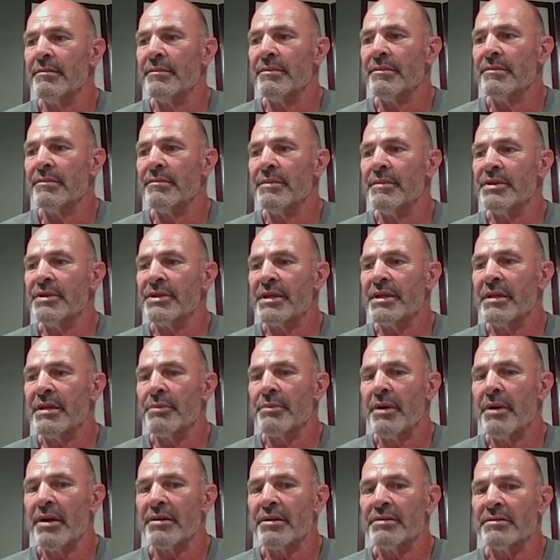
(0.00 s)
Michigan
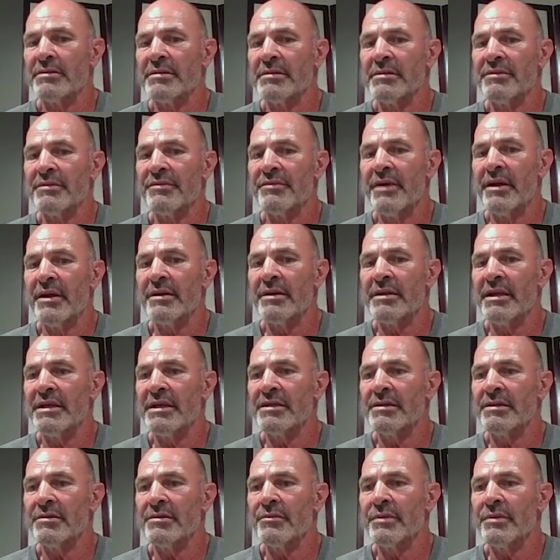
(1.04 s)
Parkinson's
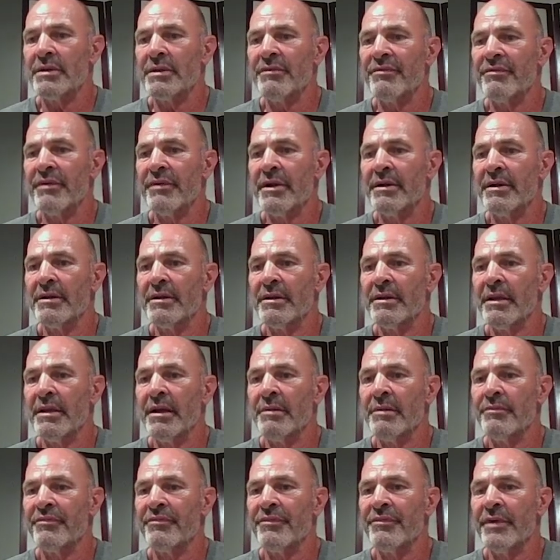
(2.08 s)
Foundation, we
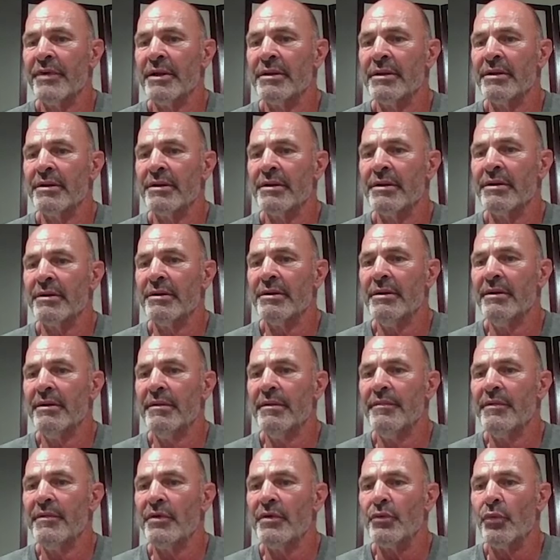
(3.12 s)
helped fund their
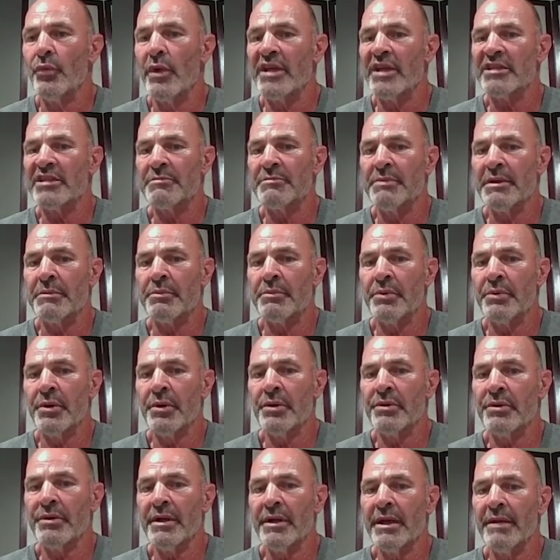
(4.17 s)
respite
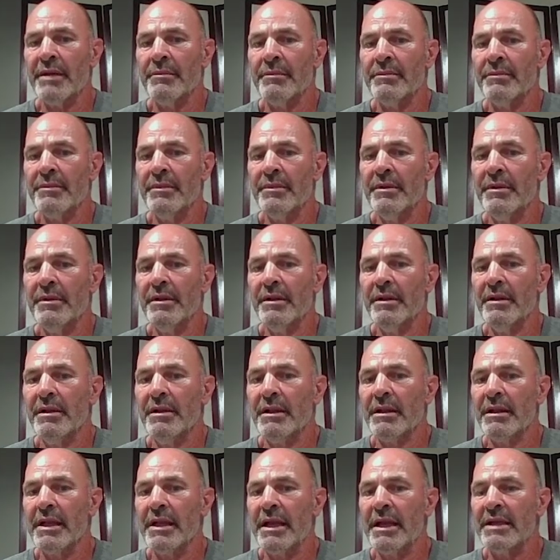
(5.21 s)
program
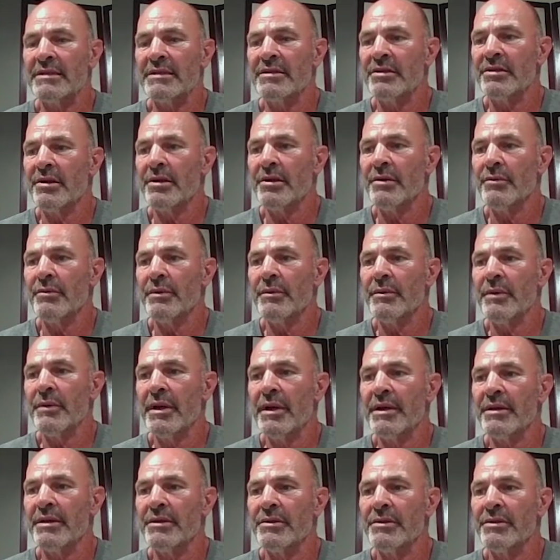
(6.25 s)
last year. We
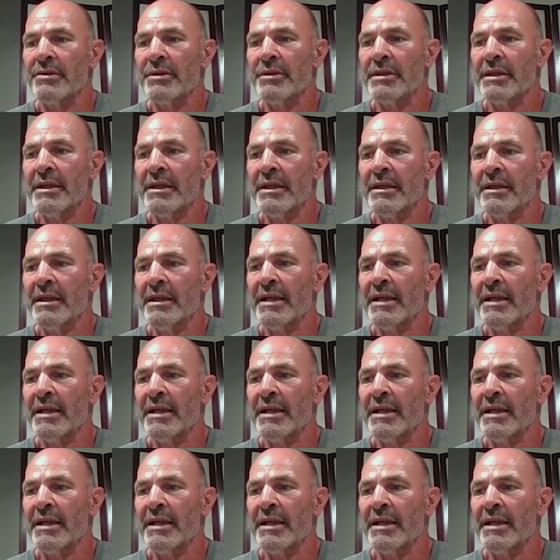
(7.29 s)
want to do it again.